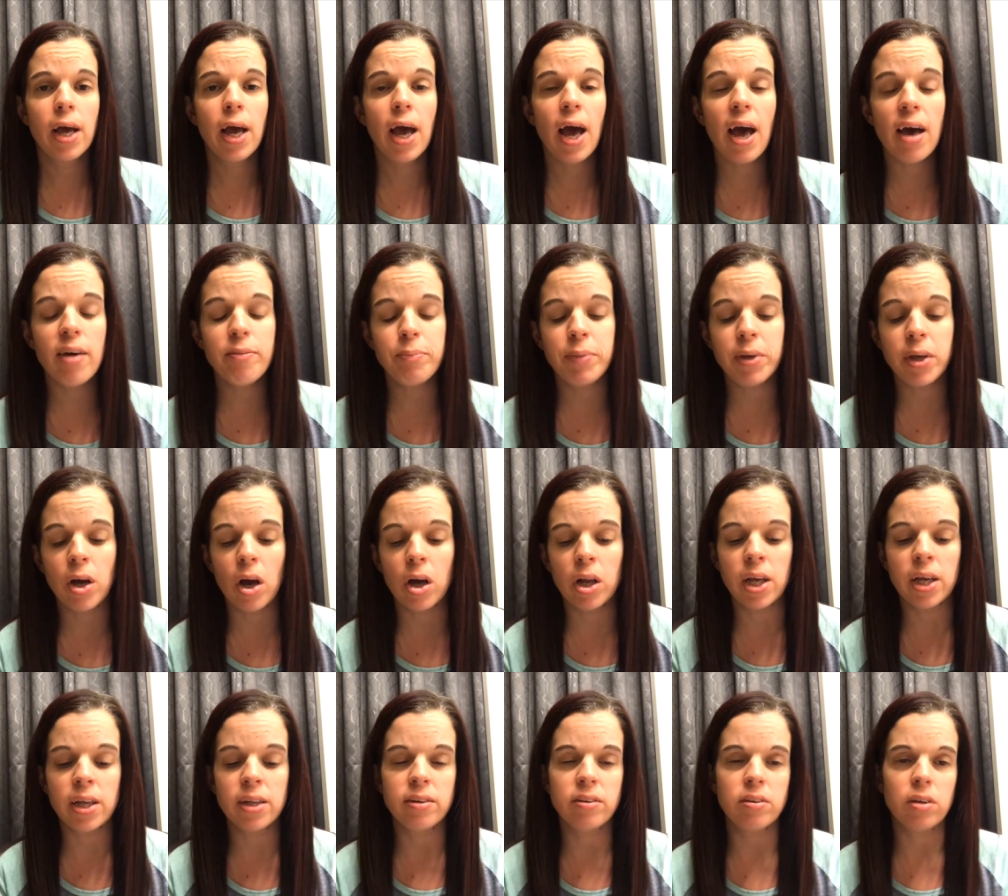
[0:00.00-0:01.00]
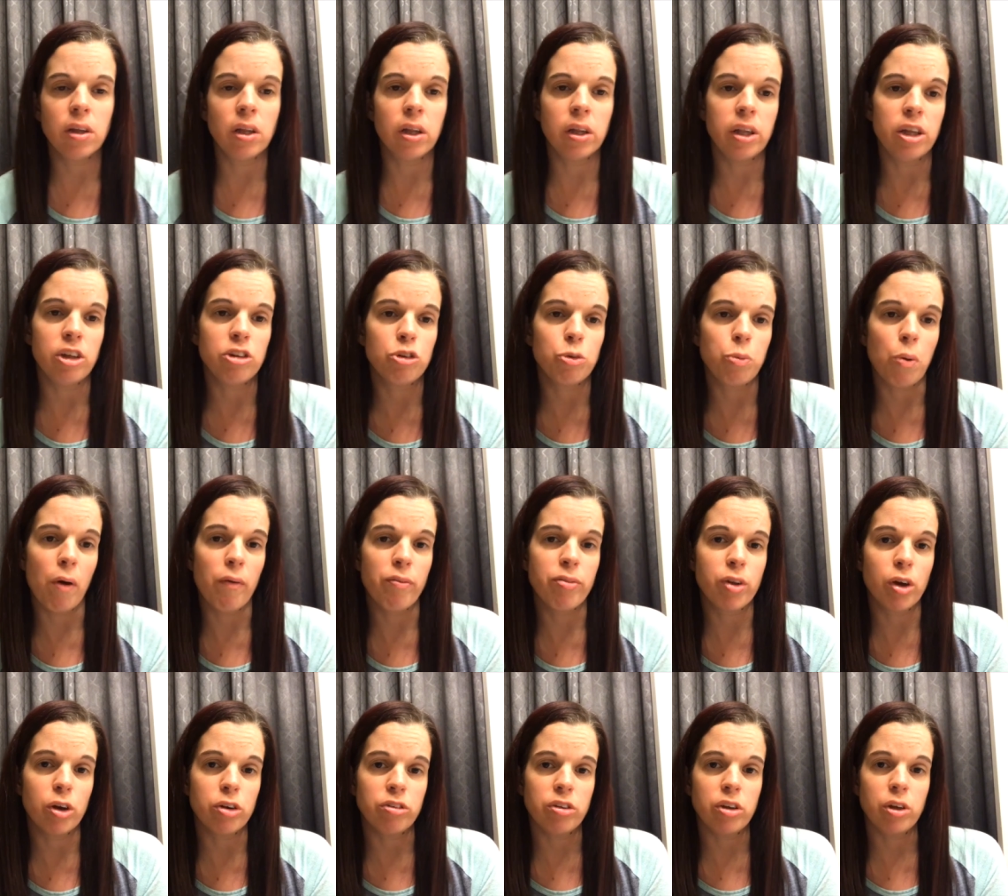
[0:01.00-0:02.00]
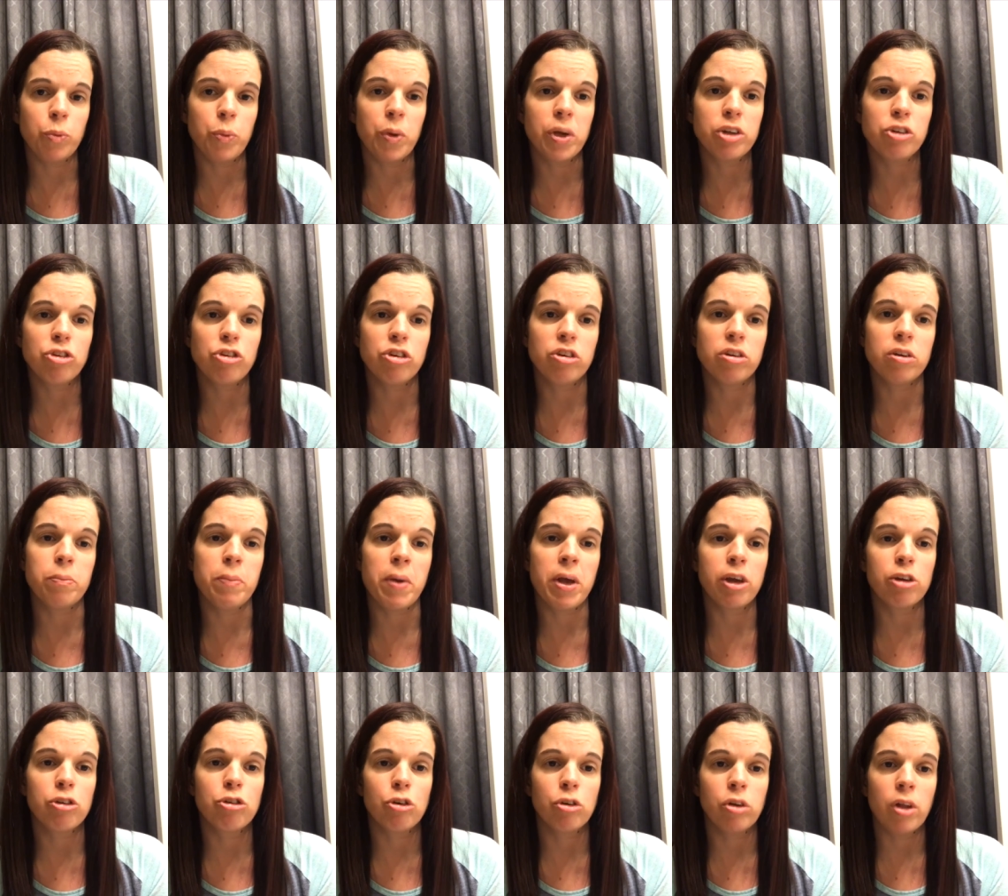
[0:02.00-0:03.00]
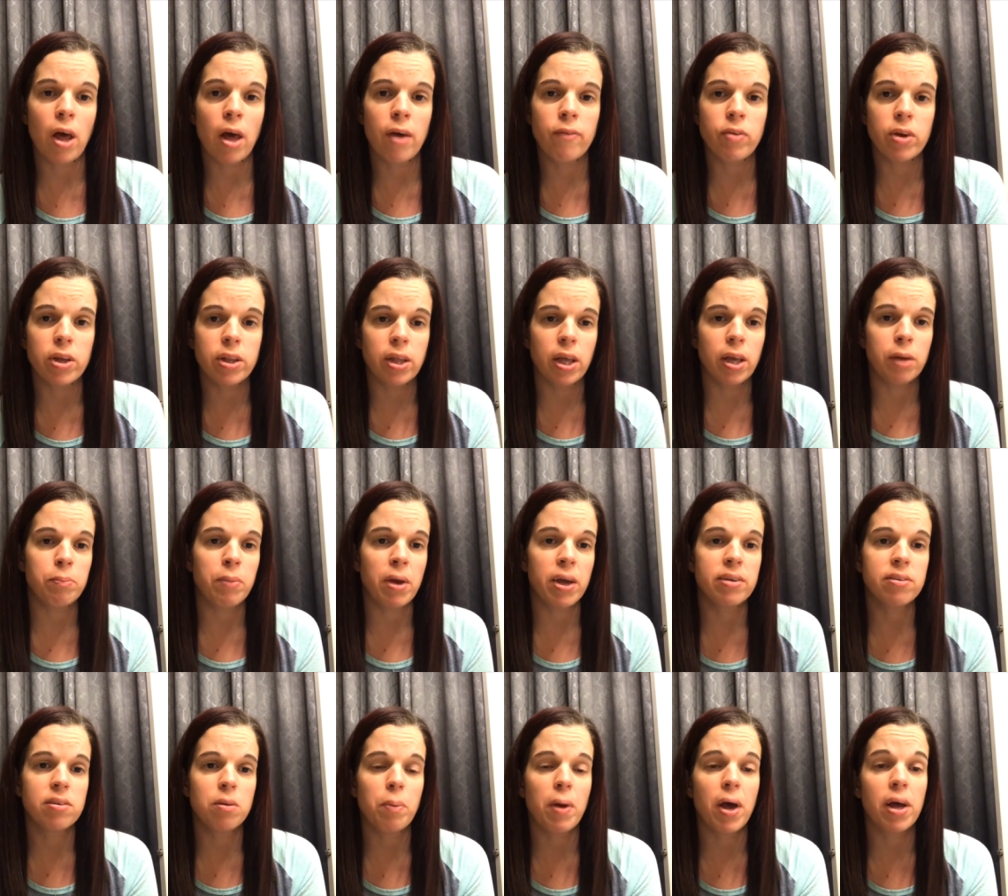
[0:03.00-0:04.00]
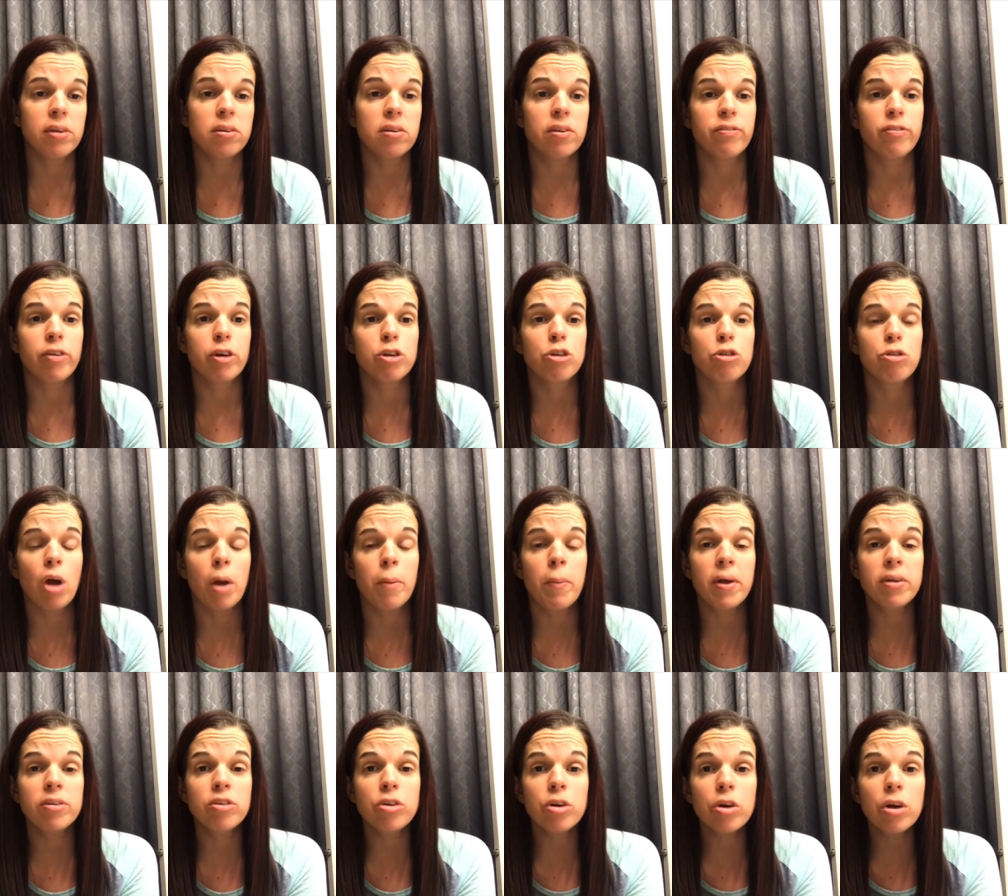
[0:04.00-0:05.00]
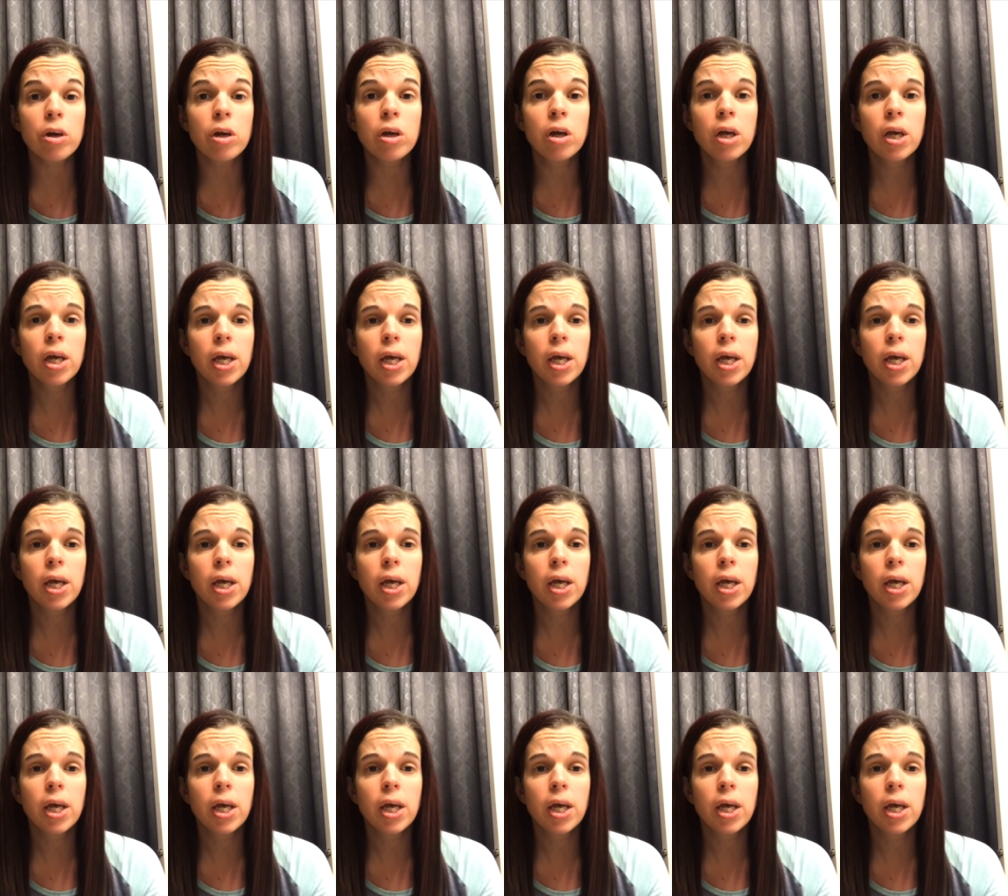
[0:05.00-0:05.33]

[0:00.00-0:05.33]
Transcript: have me on it until at least twelve, thirteen weeks just to make sure that everything makes it past the first trimester.